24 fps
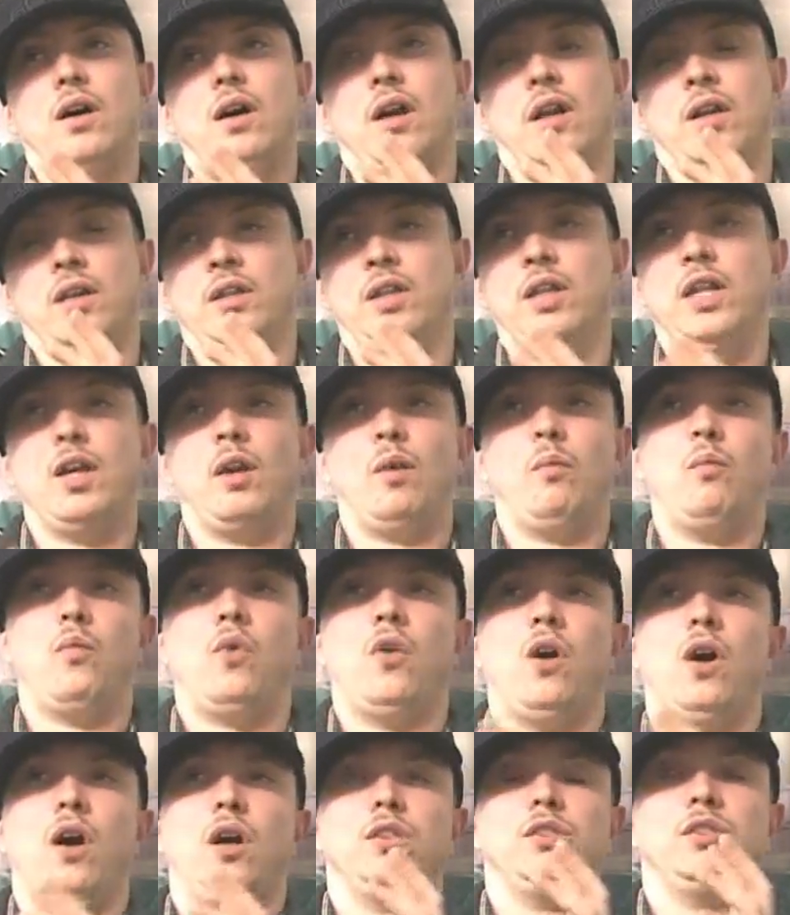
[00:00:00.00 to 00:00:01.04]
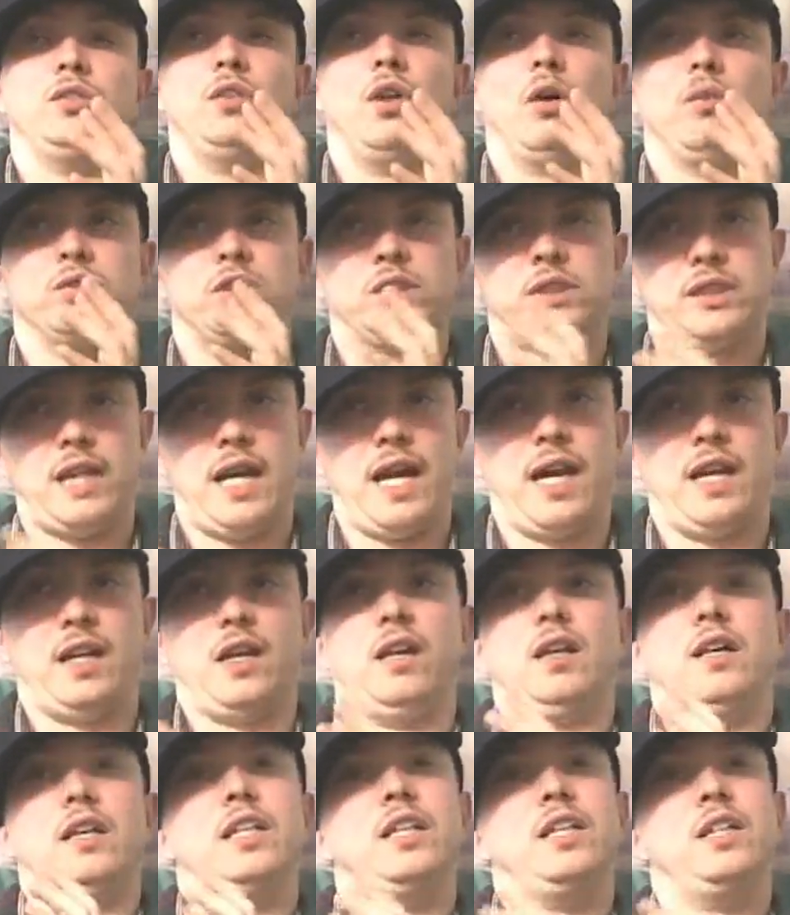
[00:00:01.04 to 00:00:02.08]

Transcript: little more, you know, standard